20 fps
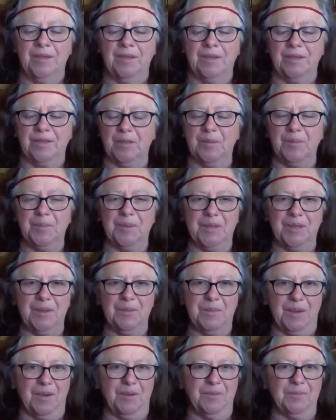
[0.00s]
Little bit
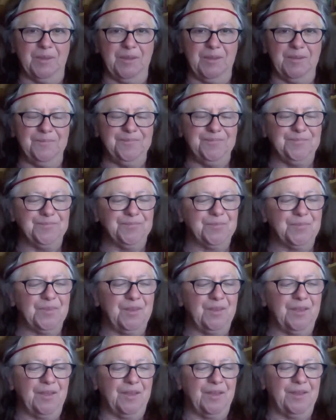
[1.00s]
about me.
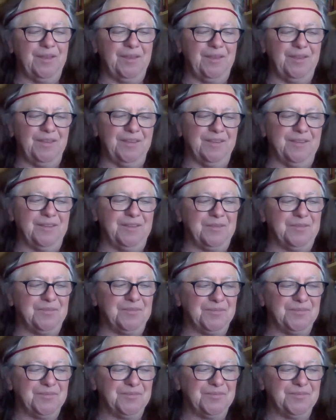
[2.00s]
I
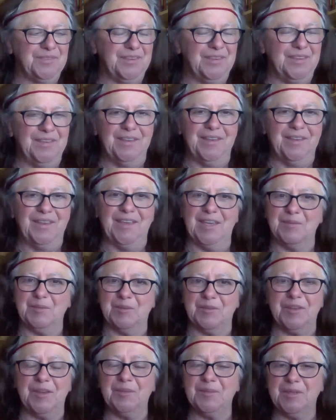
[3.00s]
am a
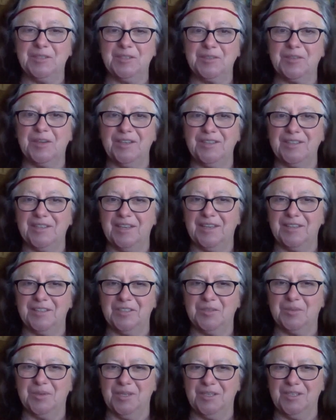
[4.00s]
family-trained
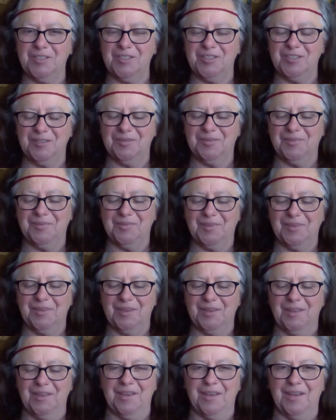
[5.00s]
hedge witch.
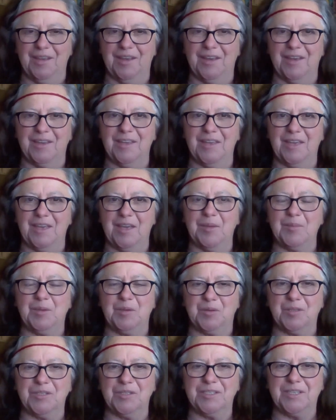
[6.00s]
I am an
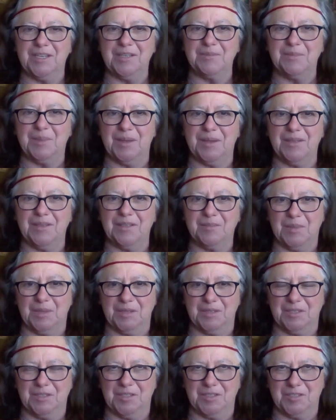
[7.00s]
ordained pagan
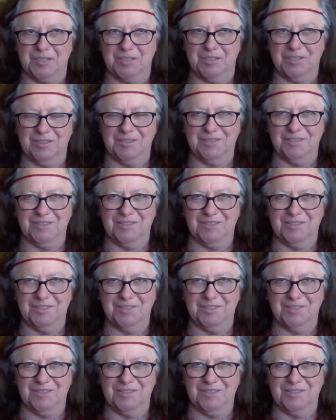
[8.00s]
minister.